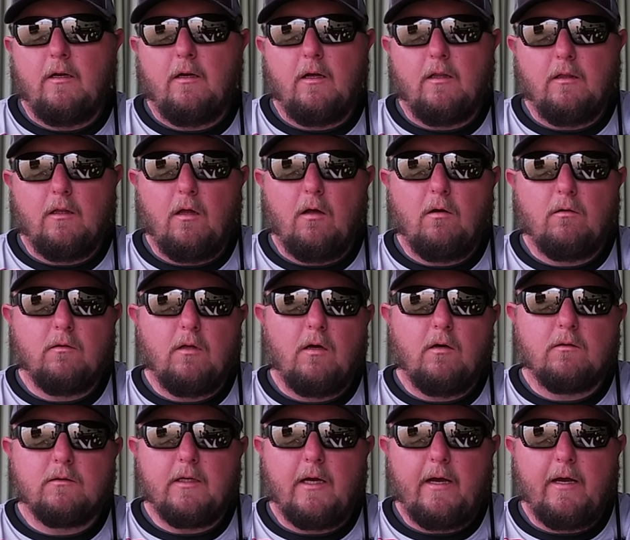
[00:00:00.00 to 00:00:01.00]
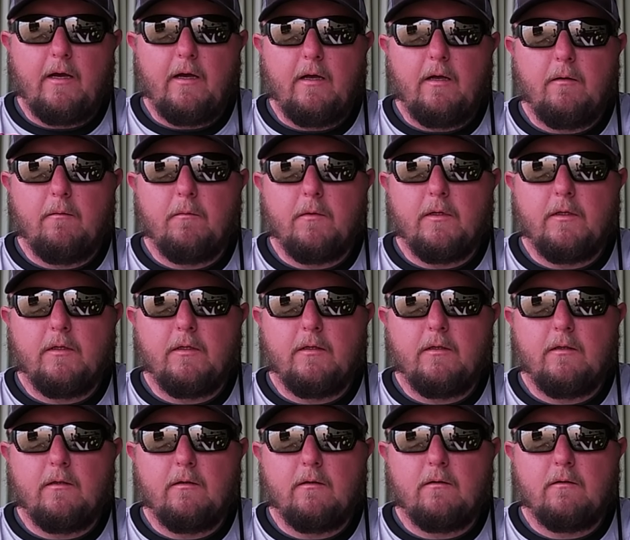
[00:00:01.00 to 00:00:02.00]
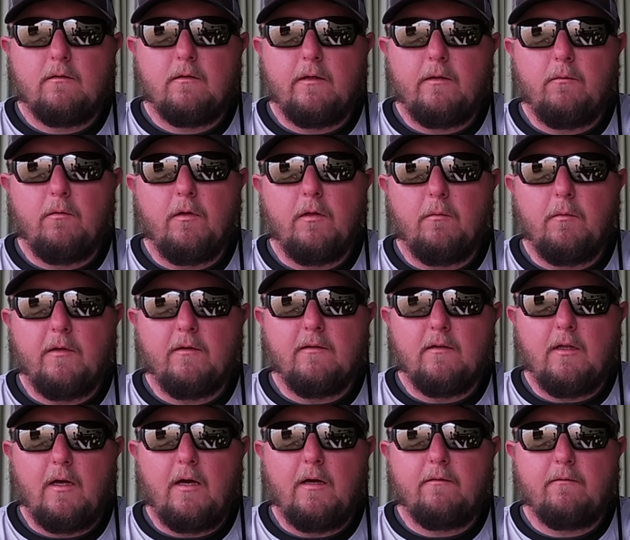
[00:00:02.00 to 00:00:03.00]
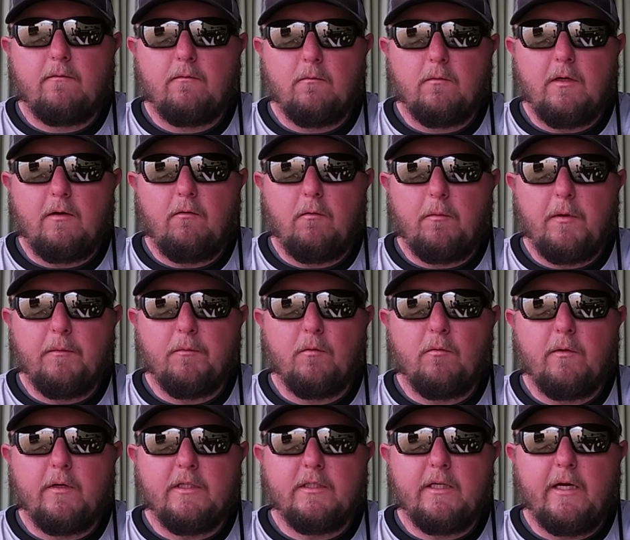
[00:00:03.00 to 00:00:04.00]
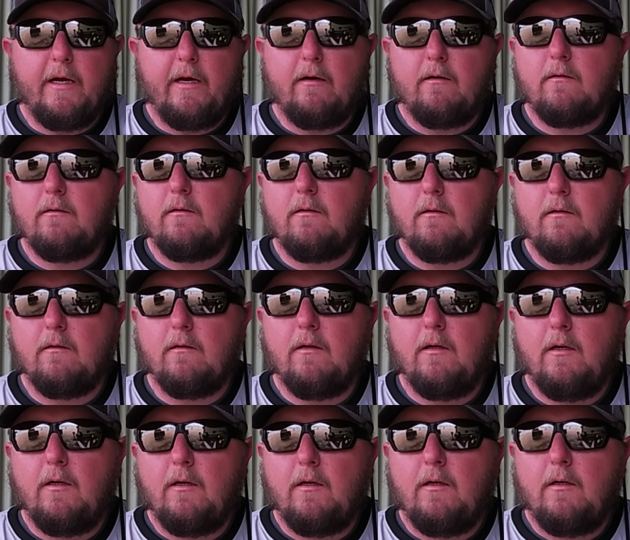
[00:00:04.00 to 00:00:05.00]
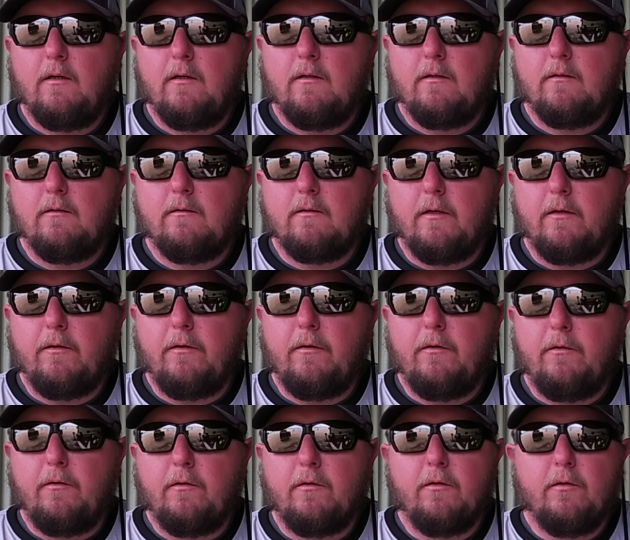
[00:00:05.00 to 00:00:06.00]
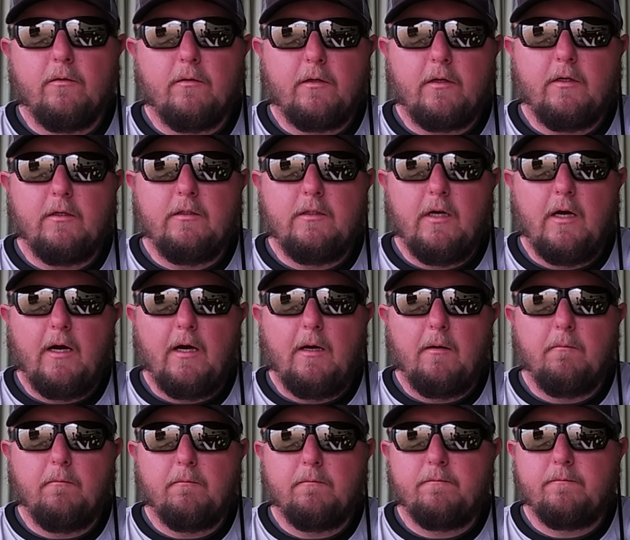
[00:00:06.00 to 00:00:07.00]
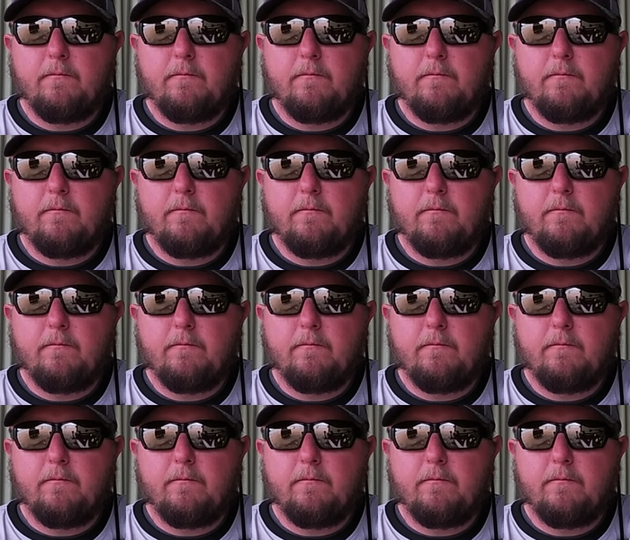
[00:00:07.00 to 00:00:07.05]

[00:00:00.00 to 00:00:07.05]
a long time, and it really means a lot whenever people reach out and tell you you're doing a good job.